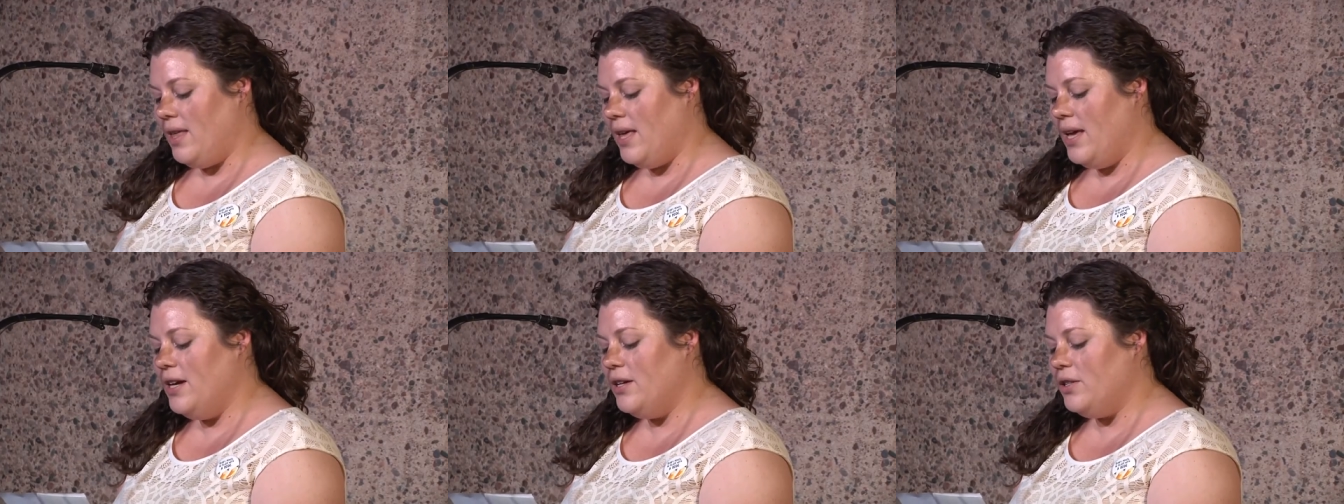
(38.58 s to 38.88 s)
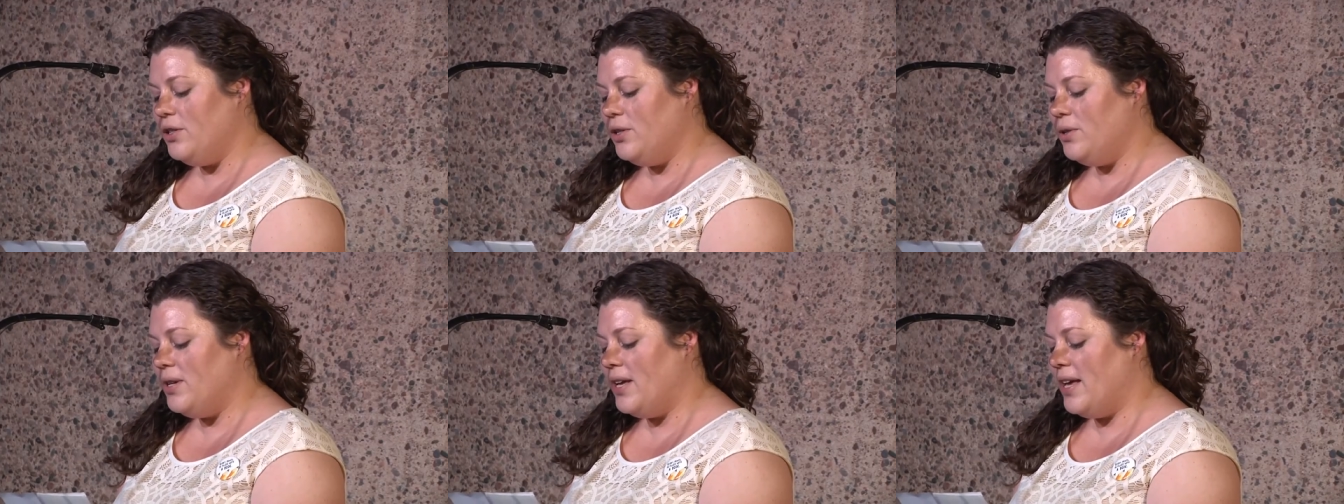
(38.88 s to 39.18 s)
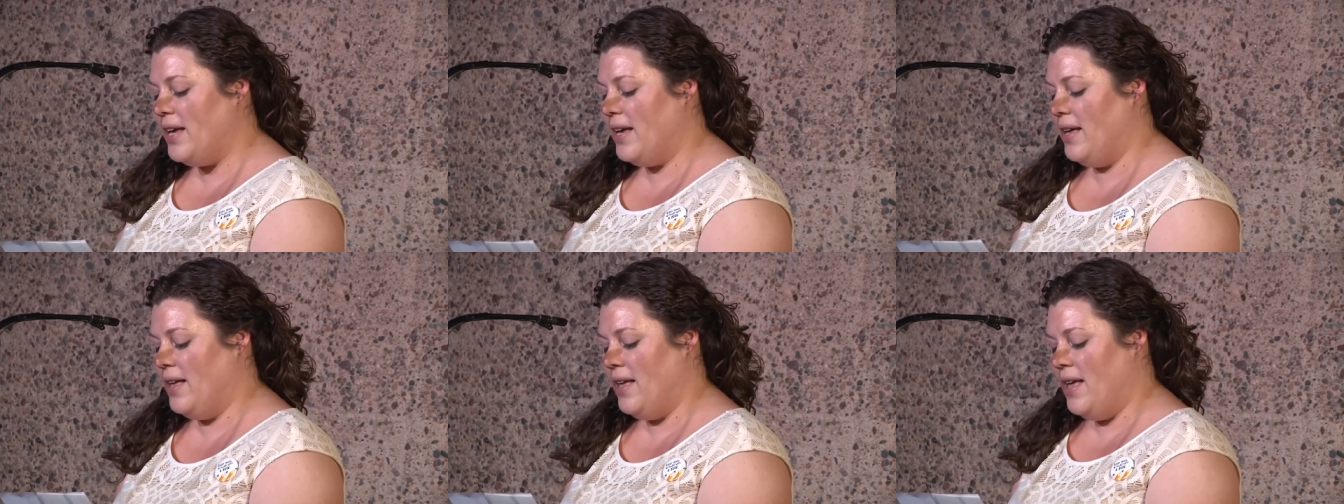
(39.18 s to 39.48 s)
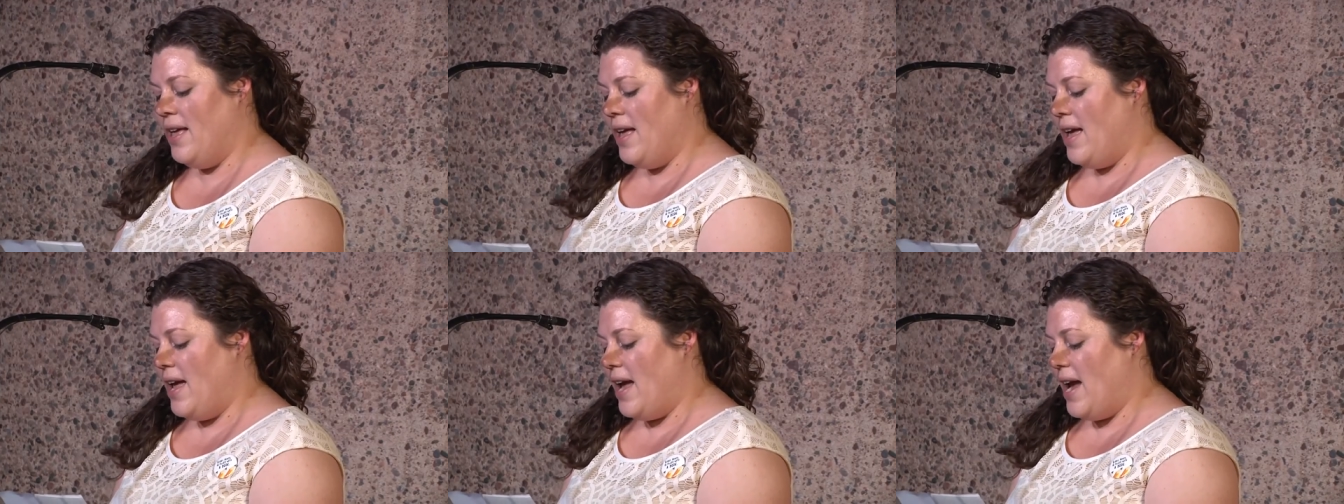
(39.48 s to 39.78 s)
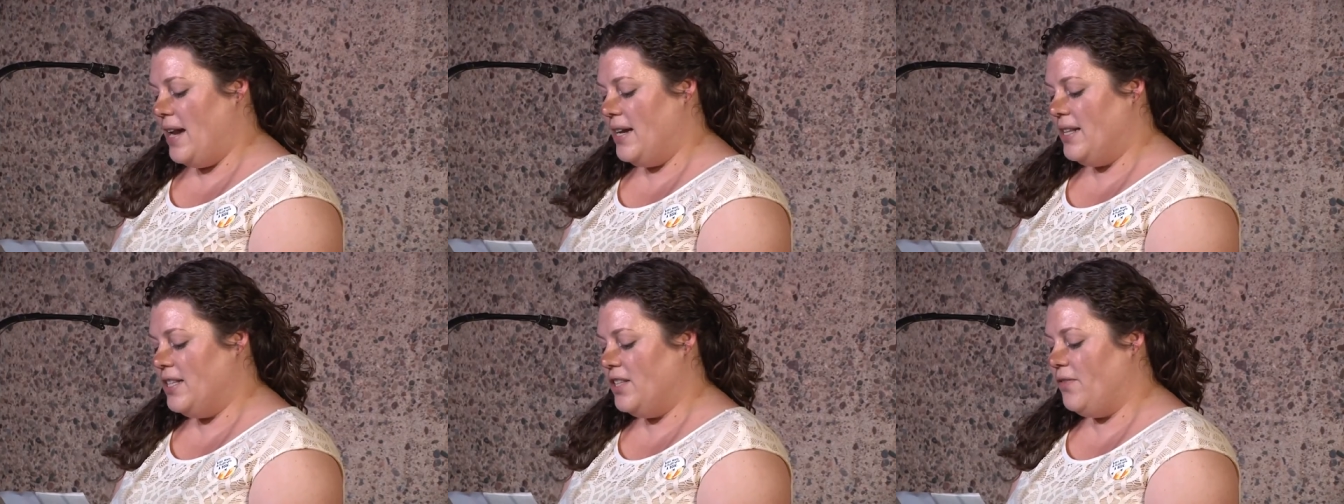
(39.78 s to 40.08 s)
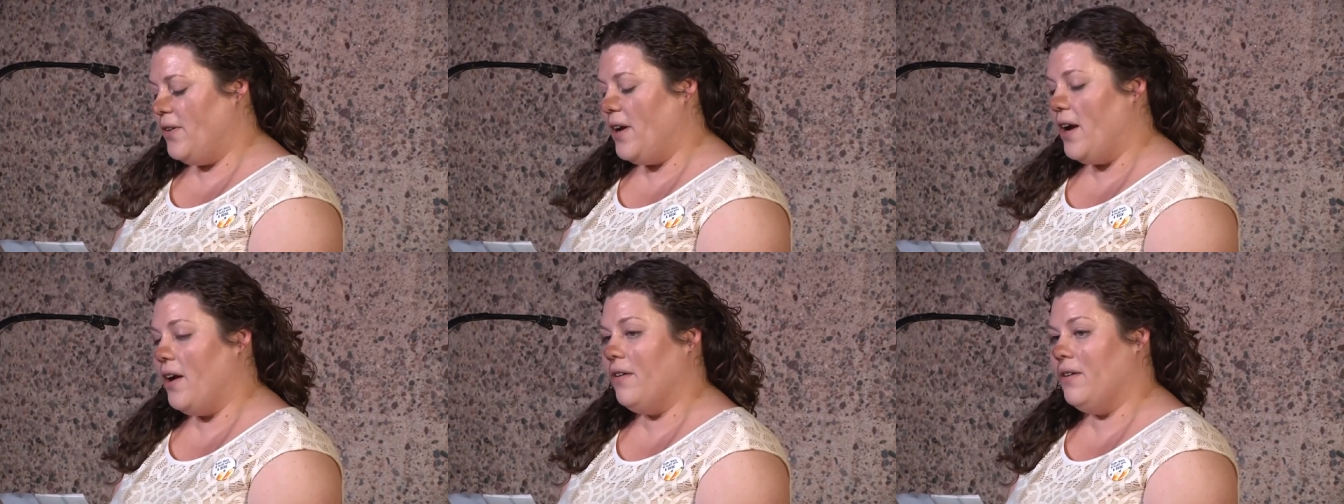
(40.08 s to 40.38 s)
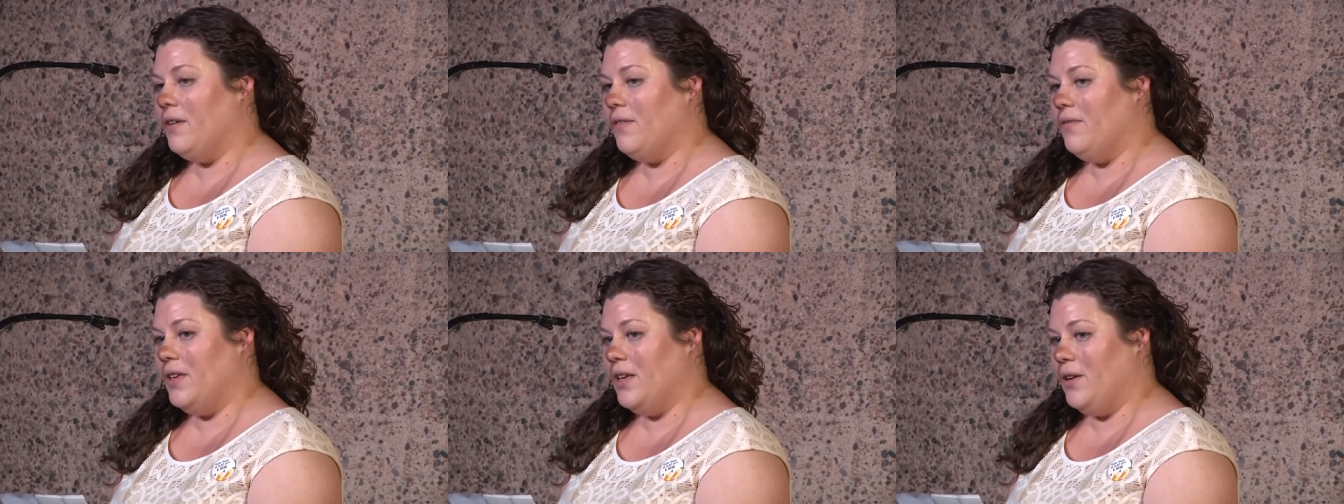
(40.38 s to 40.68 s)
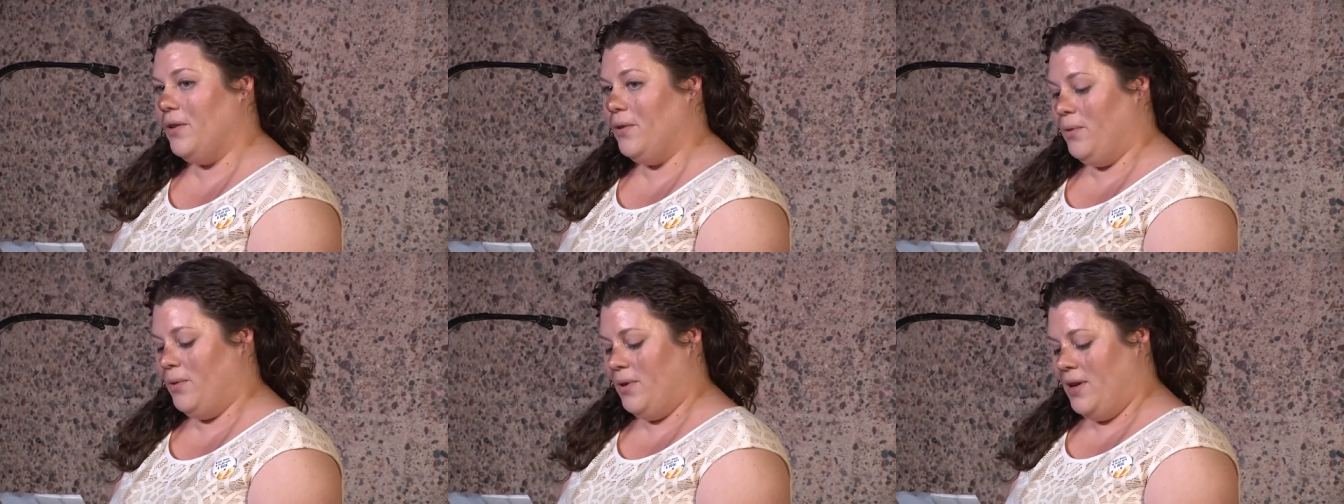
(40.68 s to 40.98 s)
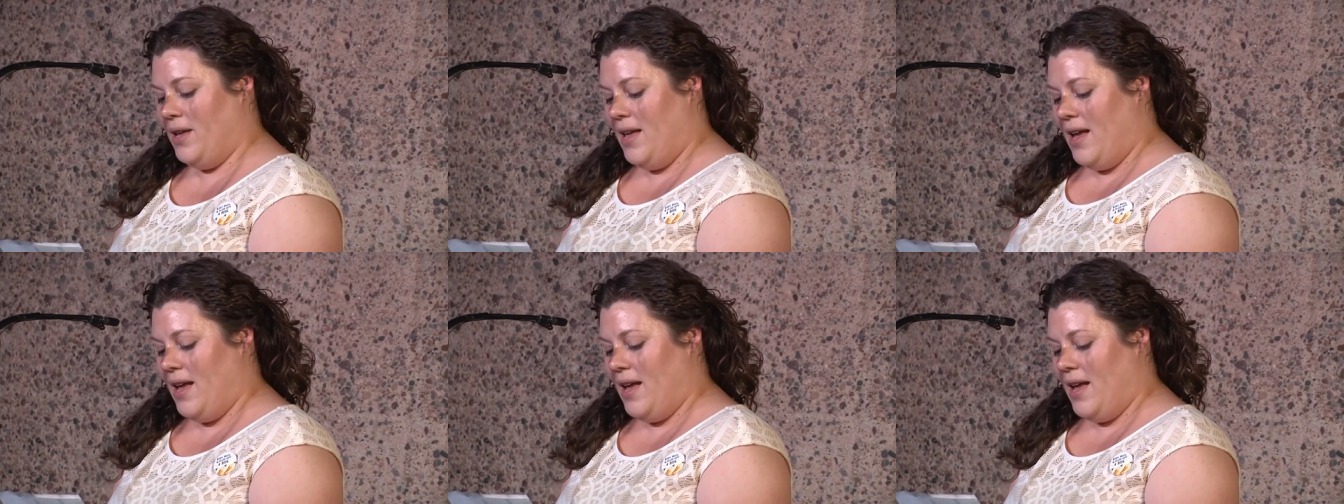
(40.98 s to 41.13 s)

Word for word: including Hayden's Ferry Review